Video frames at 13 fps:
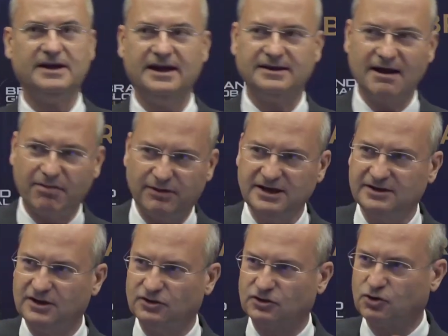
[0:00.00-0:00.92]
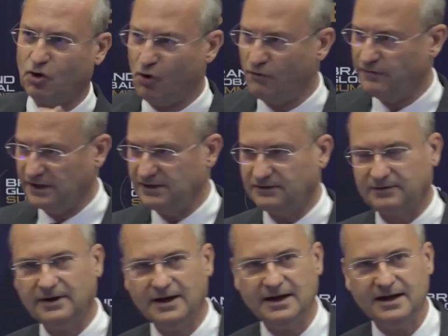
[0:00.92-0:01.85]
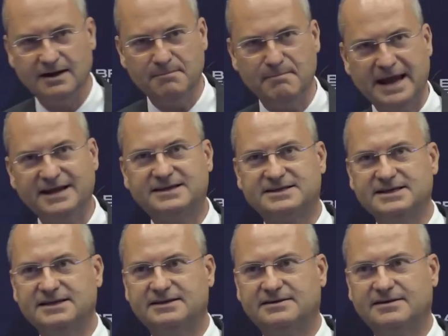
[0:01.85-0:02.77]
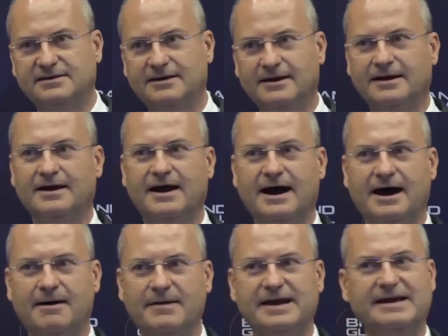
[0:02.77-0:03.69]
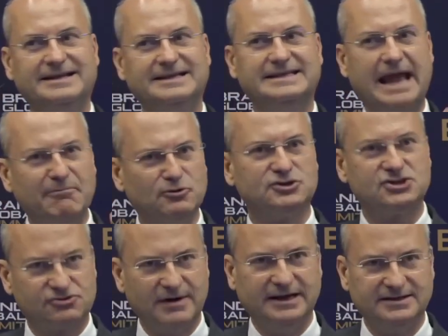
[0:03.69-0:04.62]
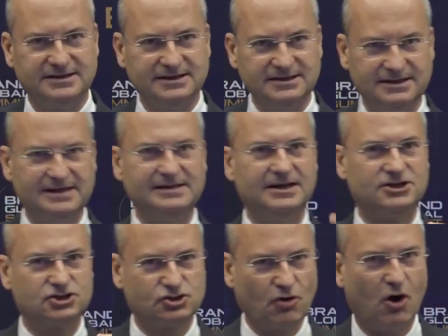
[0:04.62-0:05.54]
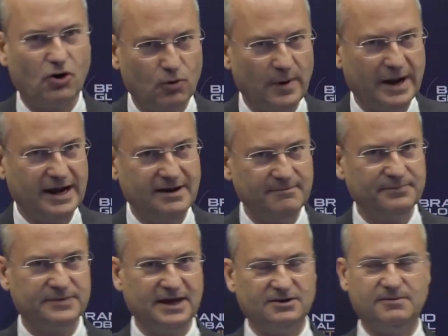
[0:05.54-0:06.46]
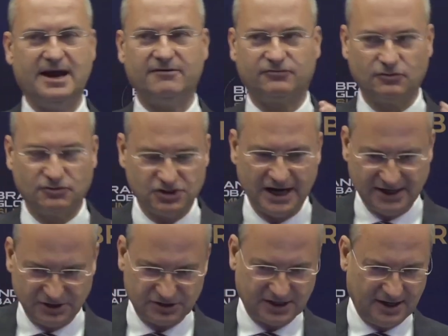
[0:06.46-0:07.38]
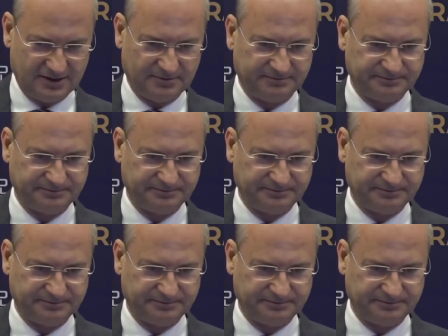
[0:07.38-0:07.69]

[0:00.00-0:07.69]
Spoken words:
and I think that COVID makes it and demonstrates it in a strong way that we have to change that.